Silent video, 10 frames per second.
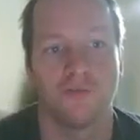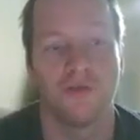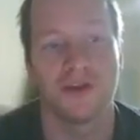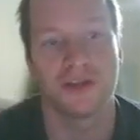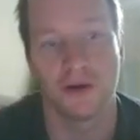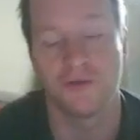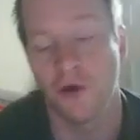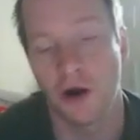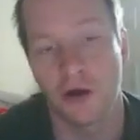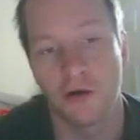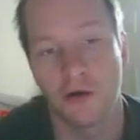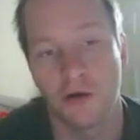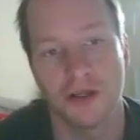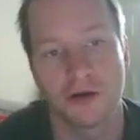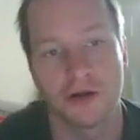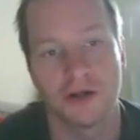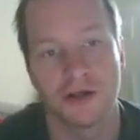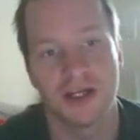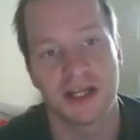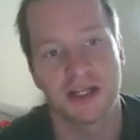with SunFrog only, you can
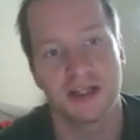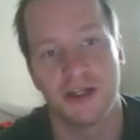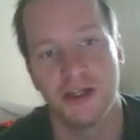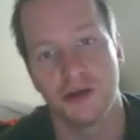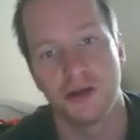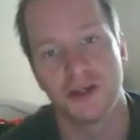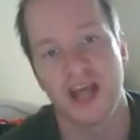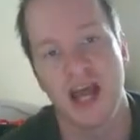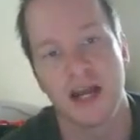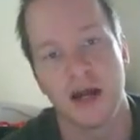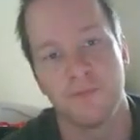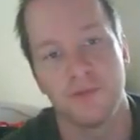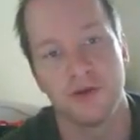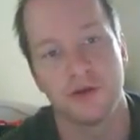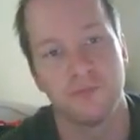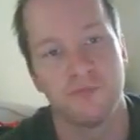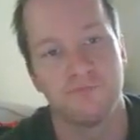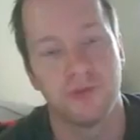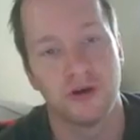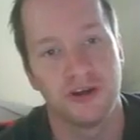sign up, you can
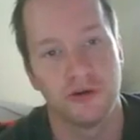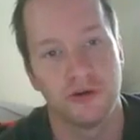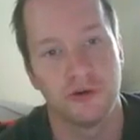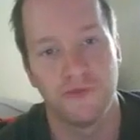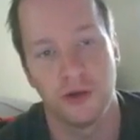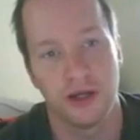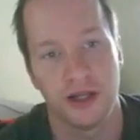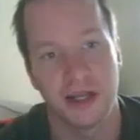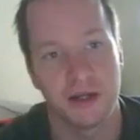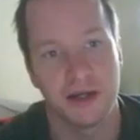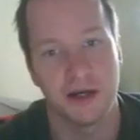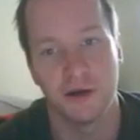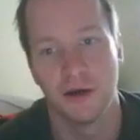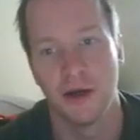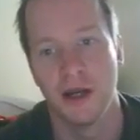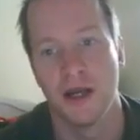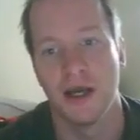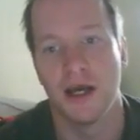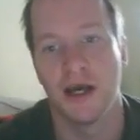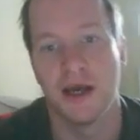put your affiliate link in there.
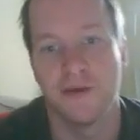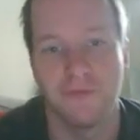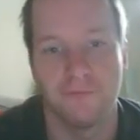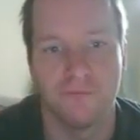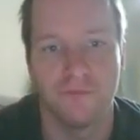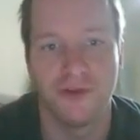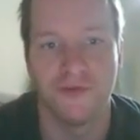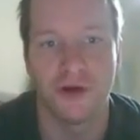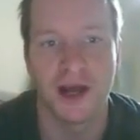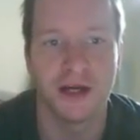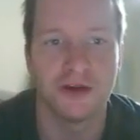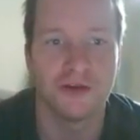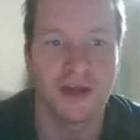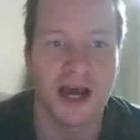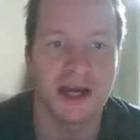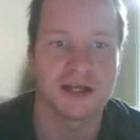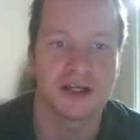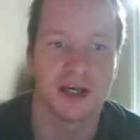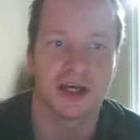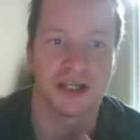If you don't know how to do that,
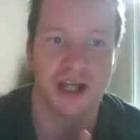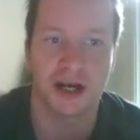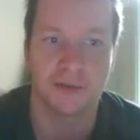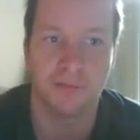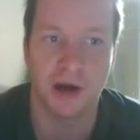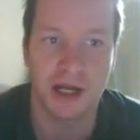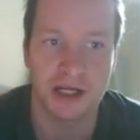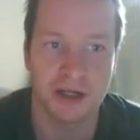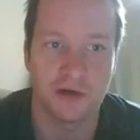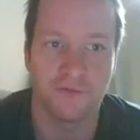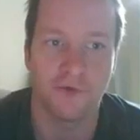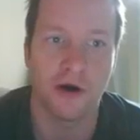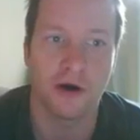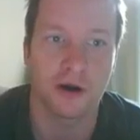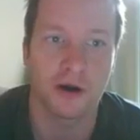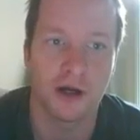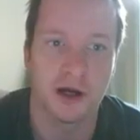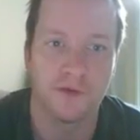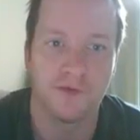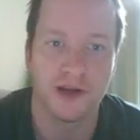check my SunFrog
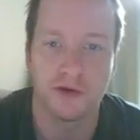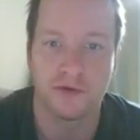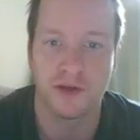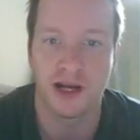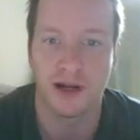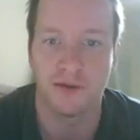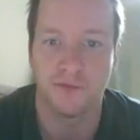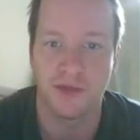video that